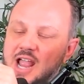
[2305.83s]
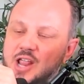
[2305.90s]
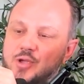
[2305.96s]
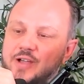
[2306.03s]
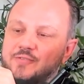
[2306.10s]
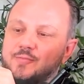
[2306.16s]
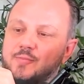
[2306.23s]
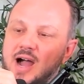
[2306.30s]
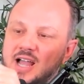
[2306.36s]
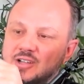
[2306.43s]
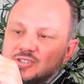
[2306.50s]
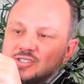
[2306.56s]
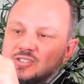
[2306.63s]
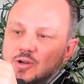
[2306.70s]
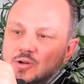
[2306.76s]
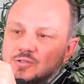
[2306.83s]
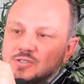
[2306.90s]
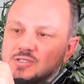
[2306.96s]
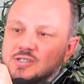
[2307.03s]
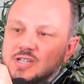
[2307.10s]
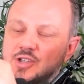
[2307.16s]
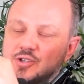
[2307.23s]
And you have
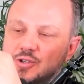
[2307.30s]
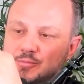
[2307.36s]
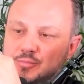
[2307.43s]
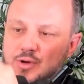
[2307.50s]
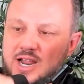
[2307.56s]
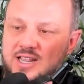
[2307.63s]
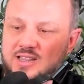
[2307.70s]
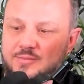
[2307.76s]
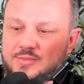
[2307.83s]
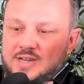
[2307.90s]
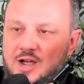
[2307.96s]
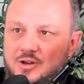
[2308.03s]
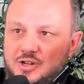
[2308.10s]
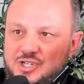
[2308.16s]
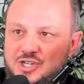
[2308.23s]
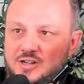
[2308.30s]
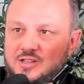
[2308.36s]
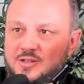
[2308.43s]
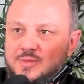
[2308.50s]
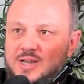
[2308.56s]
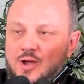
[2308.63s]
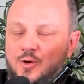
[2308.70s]
milestones and you can break them down and chunk
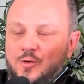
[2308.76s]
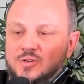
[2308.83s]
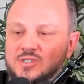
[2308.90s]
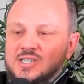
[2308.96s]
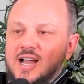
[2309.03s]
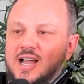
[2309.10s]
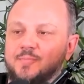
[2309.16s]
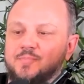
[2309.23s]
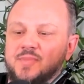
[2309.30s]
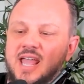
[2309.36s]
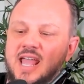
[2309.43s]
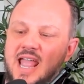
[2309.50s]
them down over time.